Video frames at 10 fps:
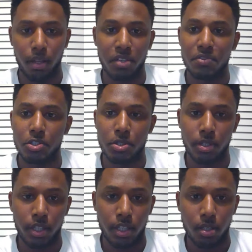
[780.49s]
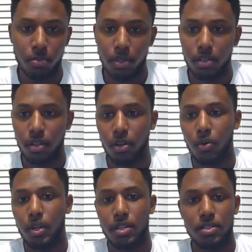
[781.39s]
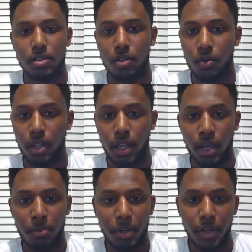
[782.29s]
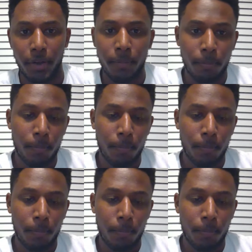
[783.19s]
living a dream and doing this and doing that, but